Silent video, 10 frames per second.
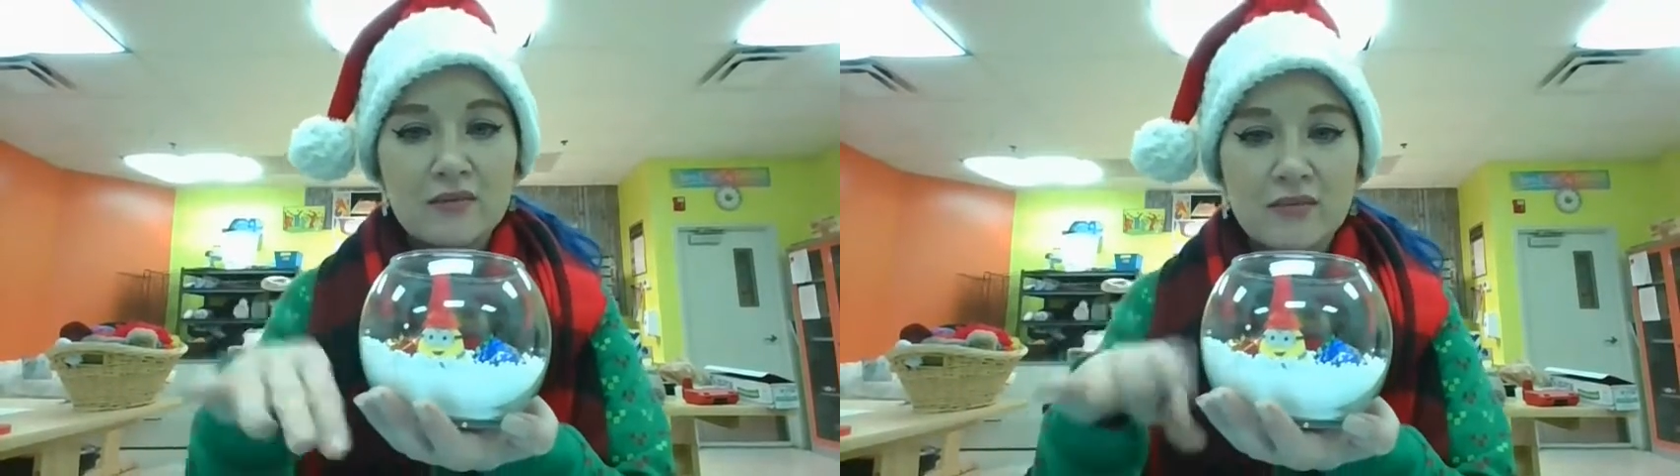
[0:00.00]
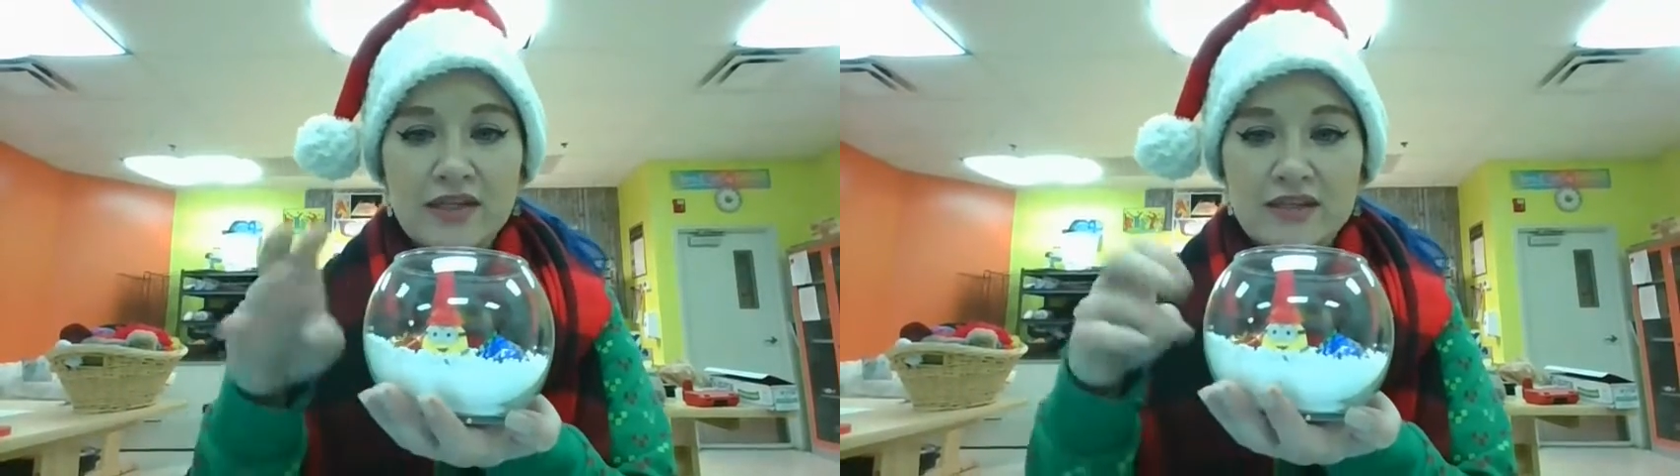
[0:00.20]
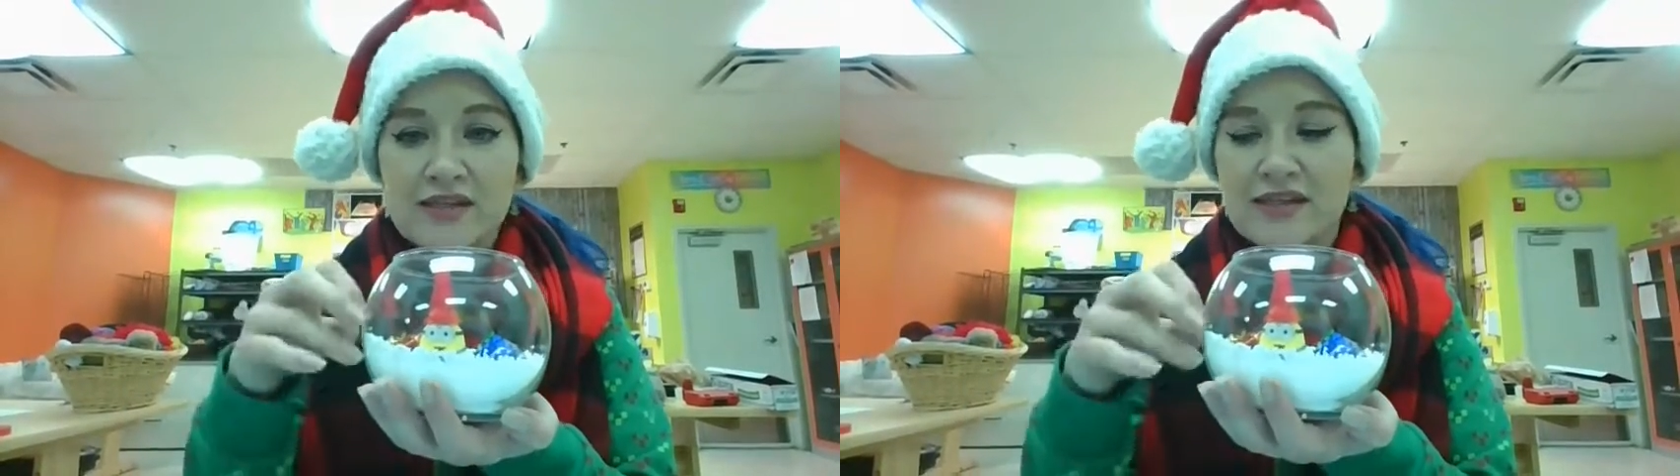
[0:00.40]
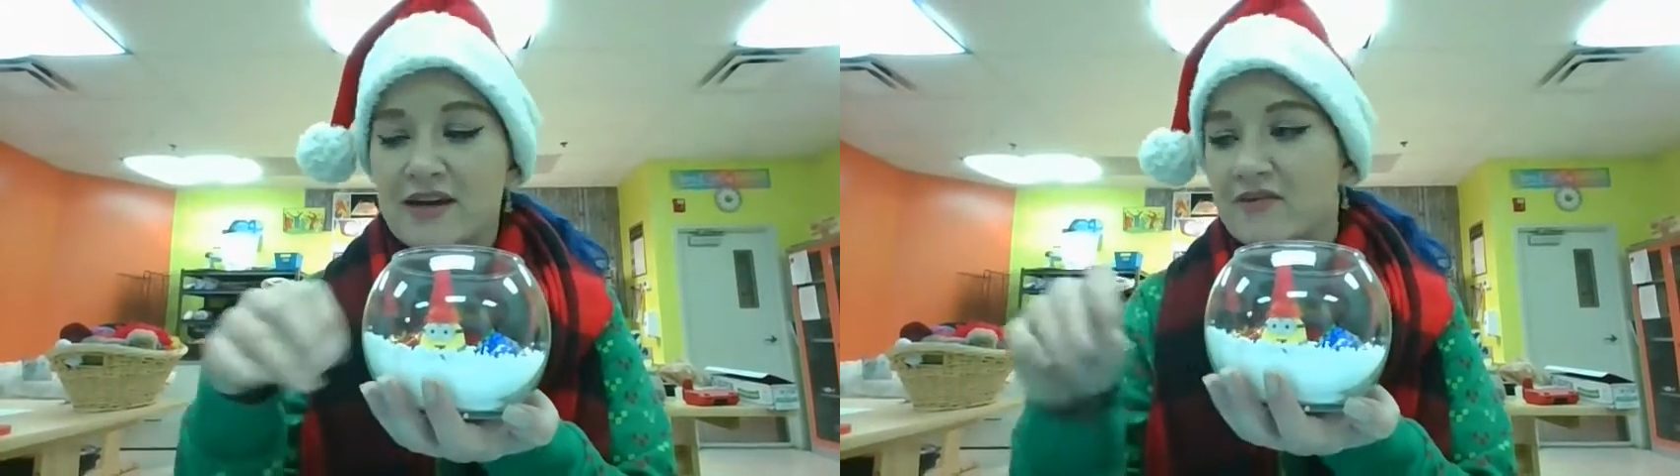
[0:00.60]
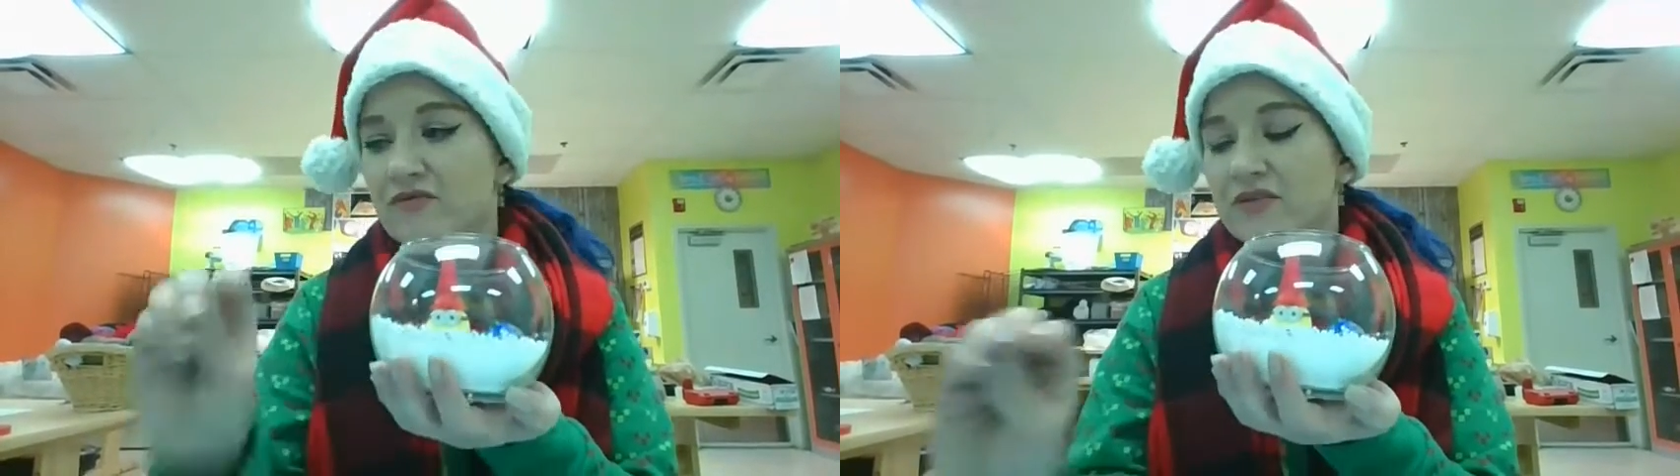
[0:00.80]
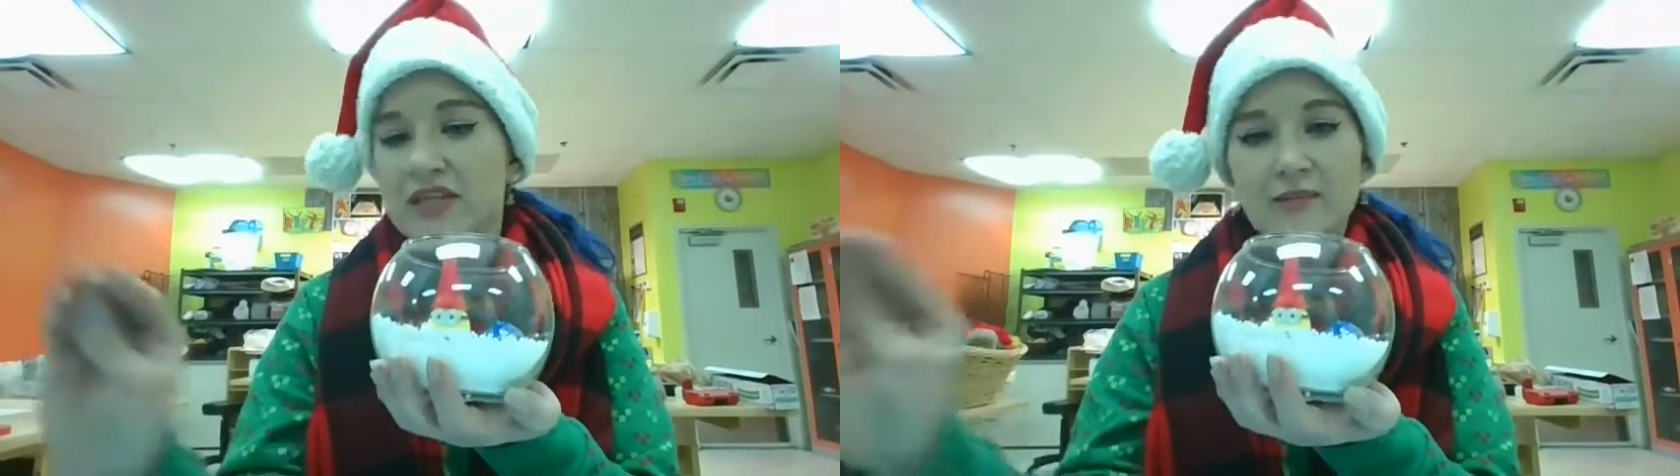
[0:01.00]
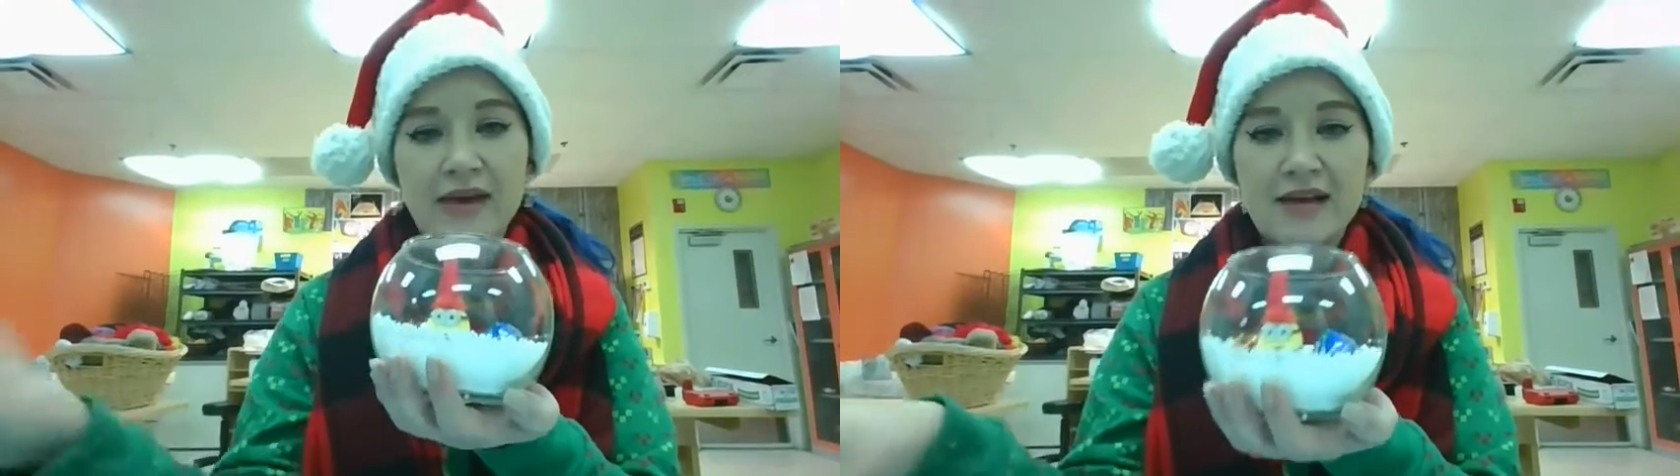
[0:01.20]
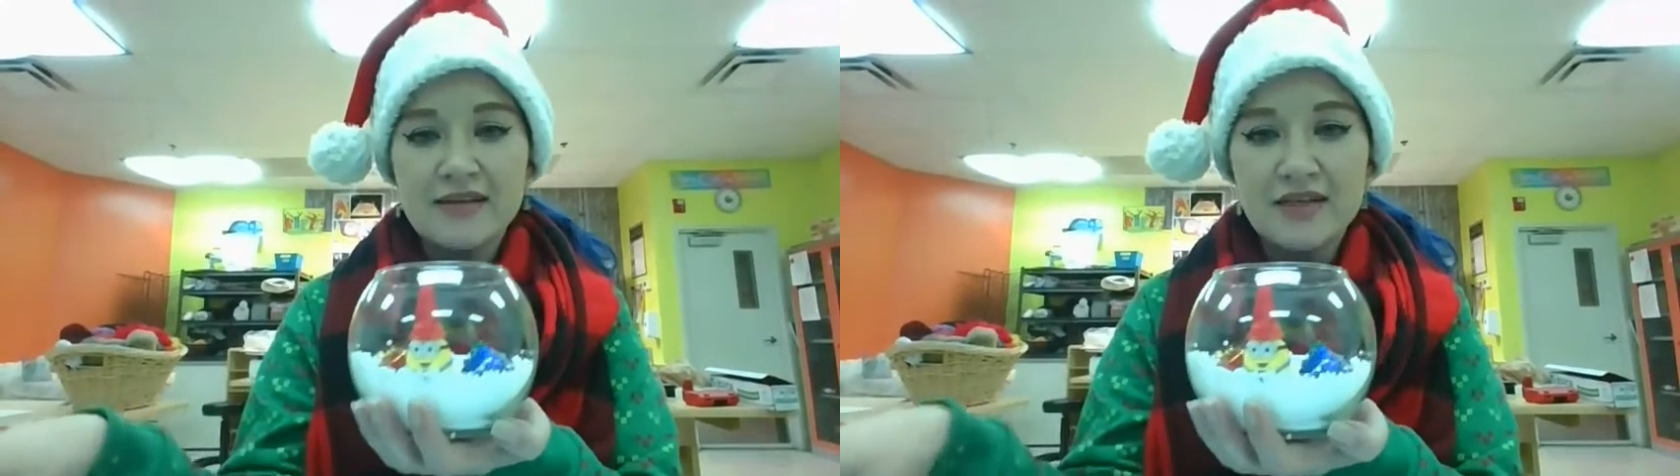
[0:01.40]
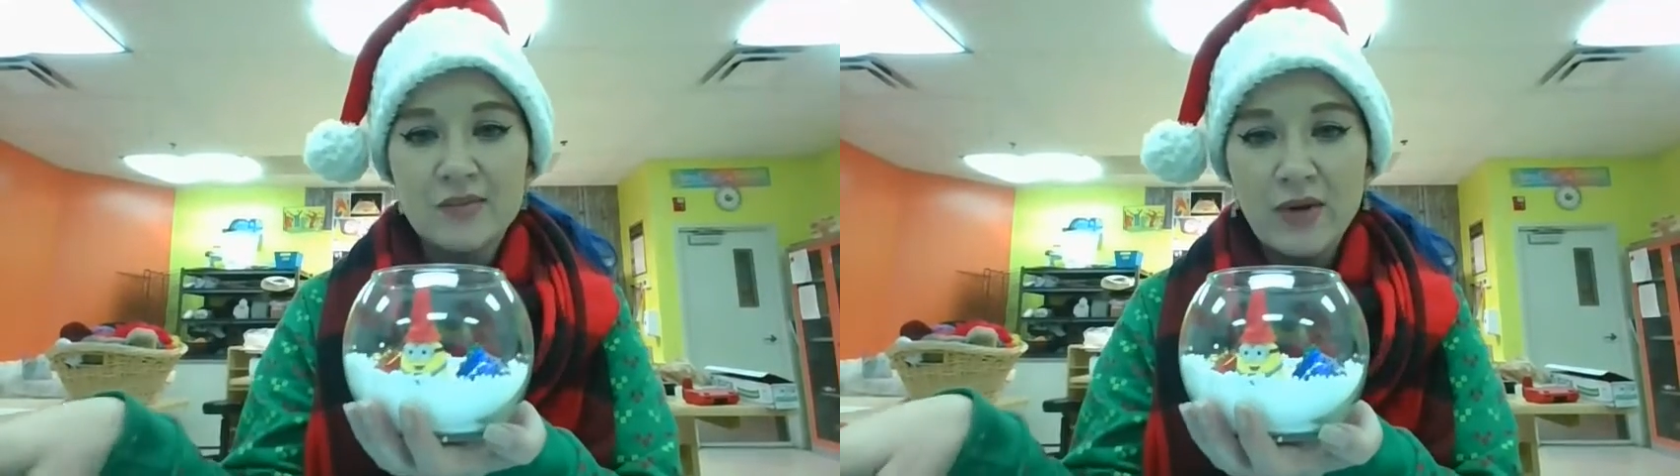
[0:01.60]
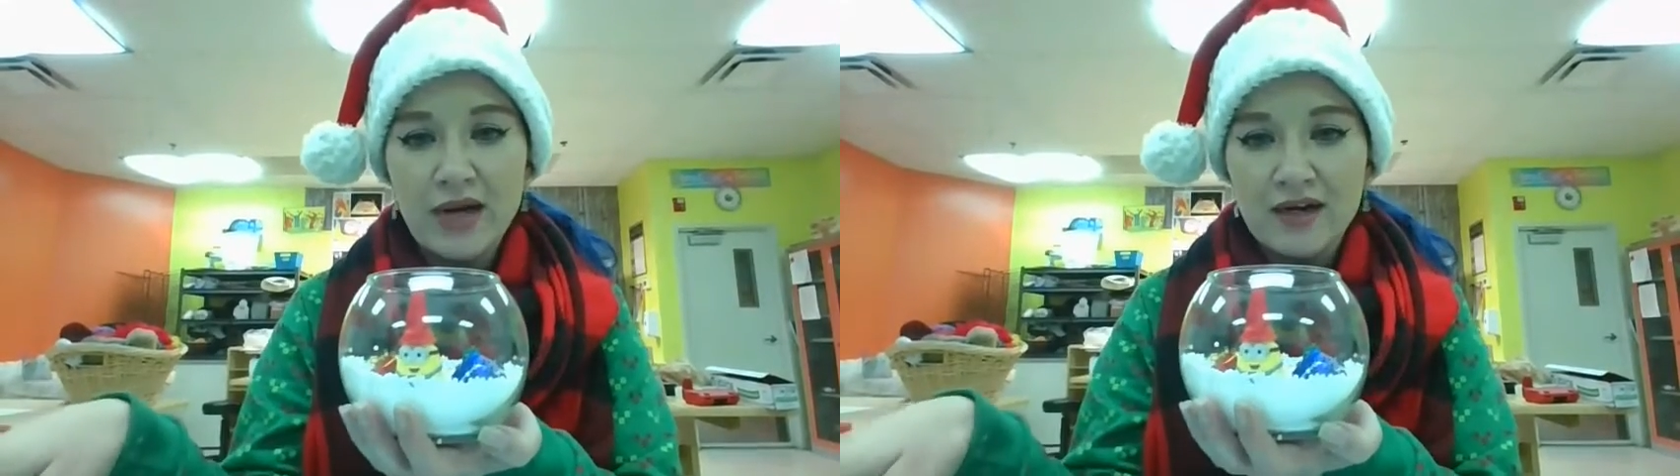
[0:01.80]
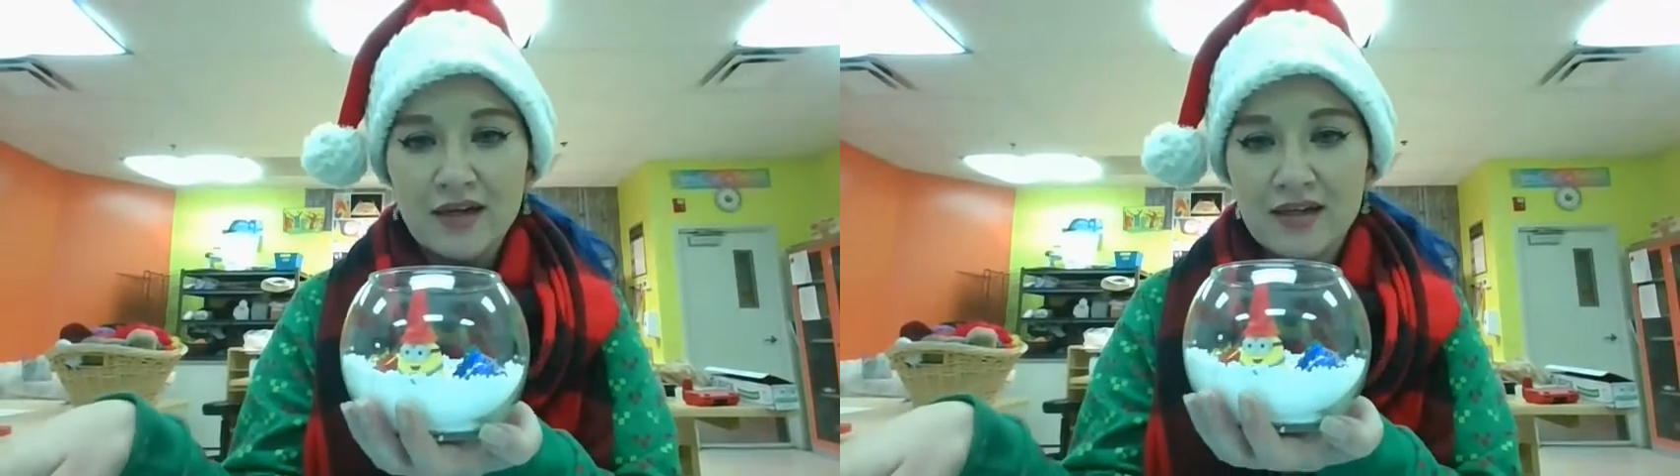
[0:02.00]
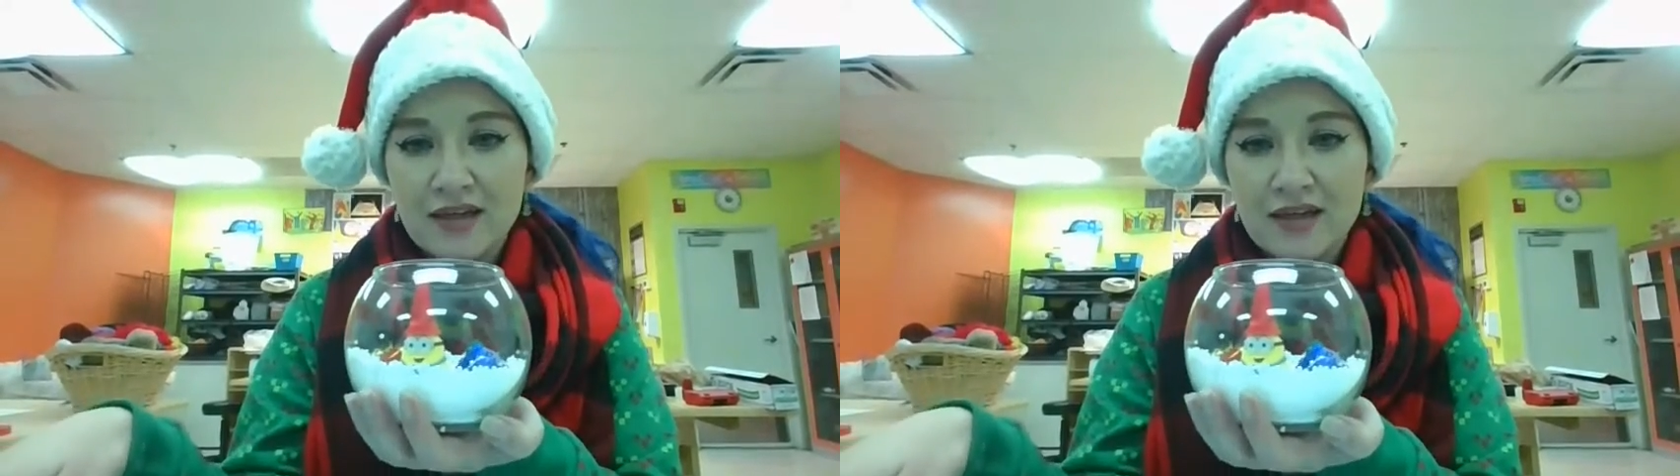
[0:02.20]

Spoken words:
winter stuff in a bag somewhere